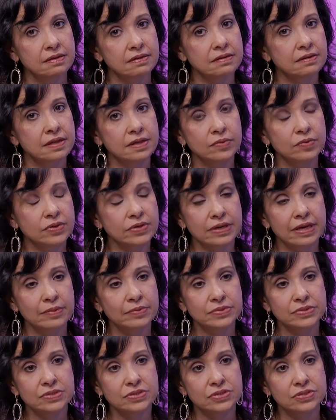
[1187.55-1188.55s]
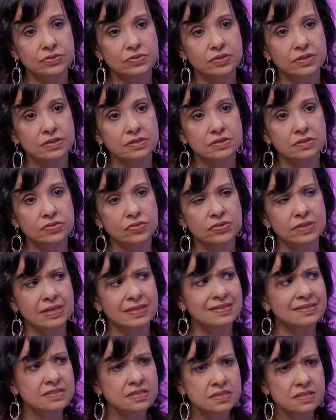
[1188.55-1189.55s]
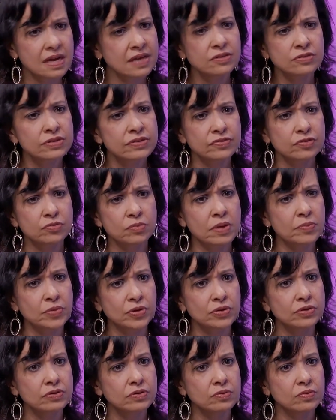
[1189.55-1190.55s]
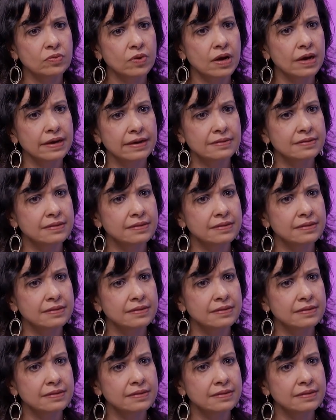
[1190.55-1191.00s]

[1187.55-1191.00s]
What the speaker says: weren't able to do it, or they didn't. I don't even remember why.